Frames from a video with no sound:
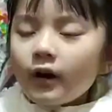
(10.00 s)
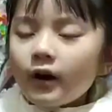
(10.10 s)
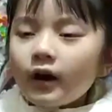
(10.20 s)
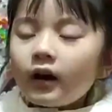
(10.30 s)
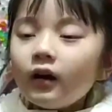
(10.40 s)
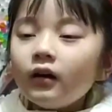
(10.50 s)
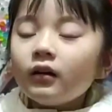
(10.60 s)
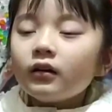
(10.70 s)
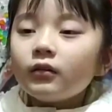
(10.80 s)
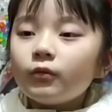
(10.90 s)
Where
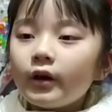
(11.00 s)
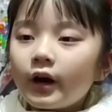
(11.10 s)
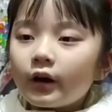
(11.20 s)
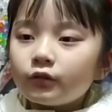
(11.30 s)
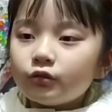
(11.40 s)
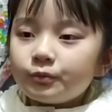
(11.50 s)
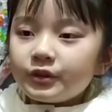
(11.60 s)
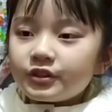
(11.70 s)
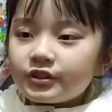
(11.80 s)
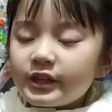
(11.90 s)
will you
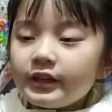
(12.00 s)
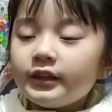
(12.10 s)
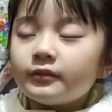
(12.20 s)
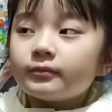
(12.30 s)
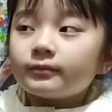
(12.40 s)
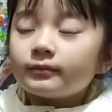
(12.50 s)
be staying?